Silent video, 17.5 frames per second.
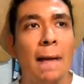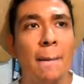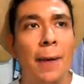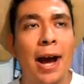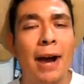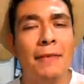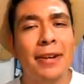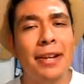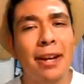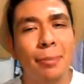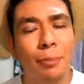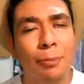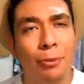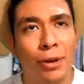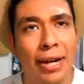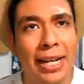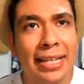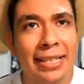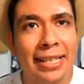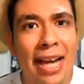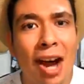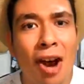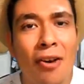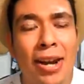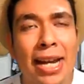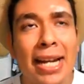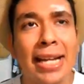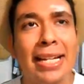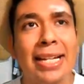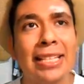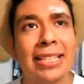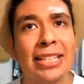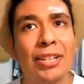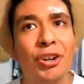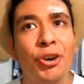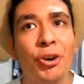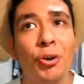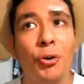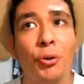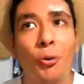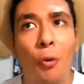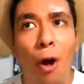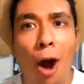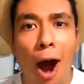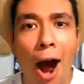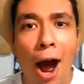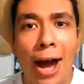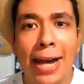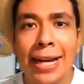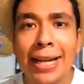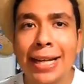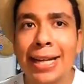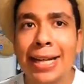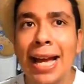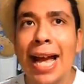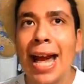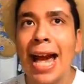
having a breakdown and he's crying